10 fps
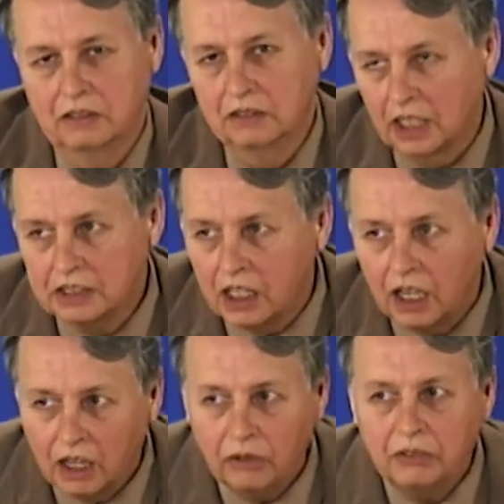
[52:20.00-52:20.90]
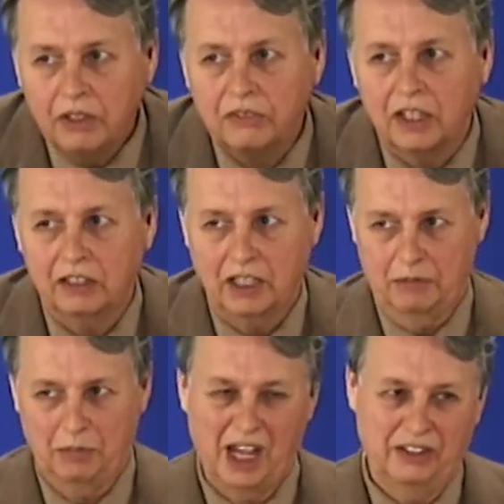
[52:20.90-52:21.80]
That's the only thing
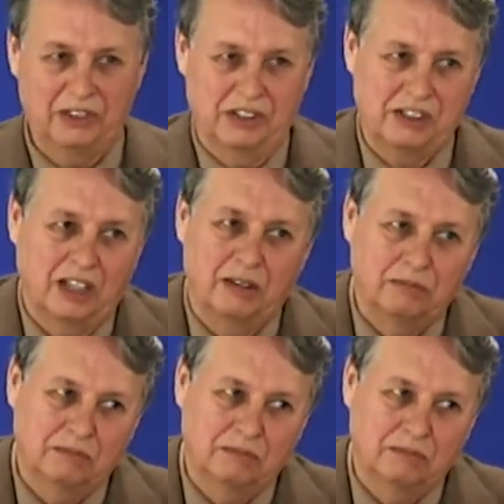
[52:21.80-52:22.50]
that bothers him.